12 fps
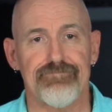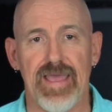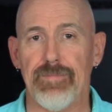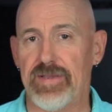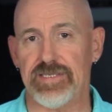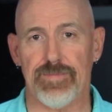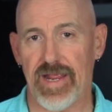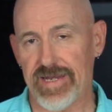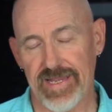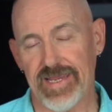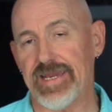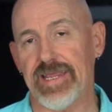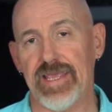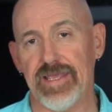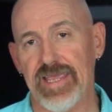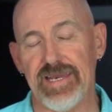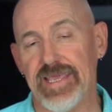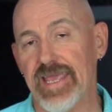that means I'm not eating any,
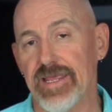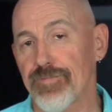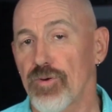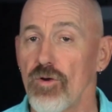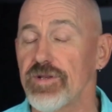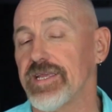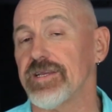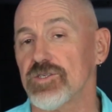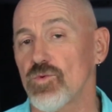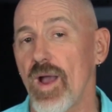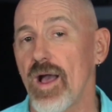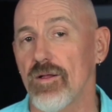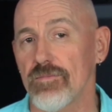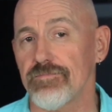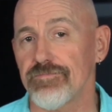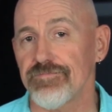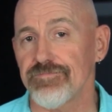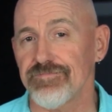eating any protein as well.
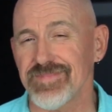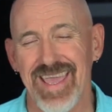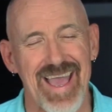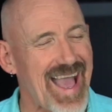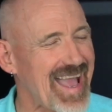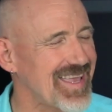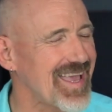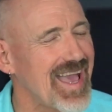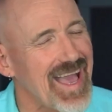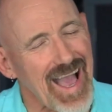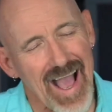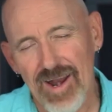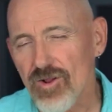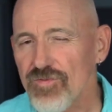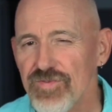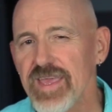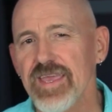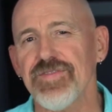Yeah, I, I don't
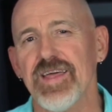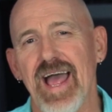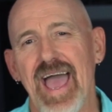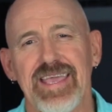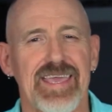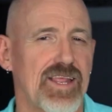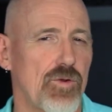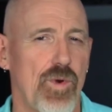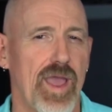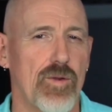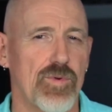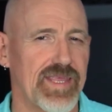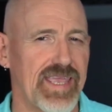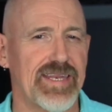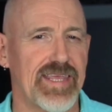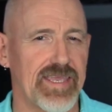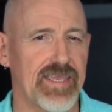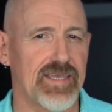think that I can get away with
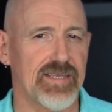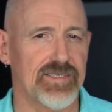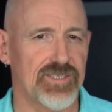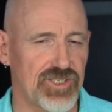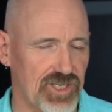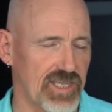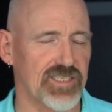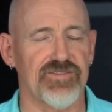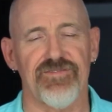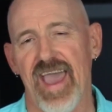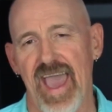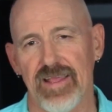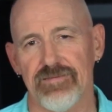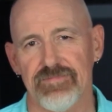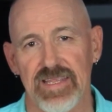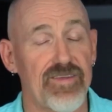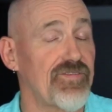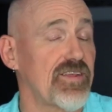eating just fat,
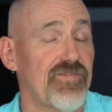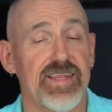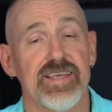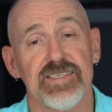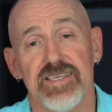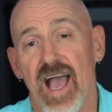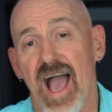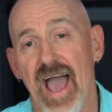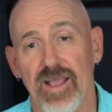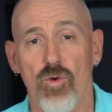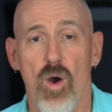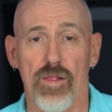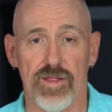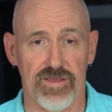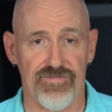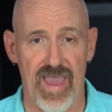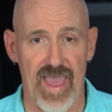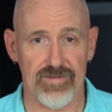even if it is high
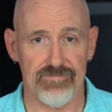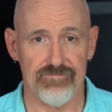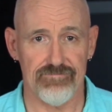quality fat.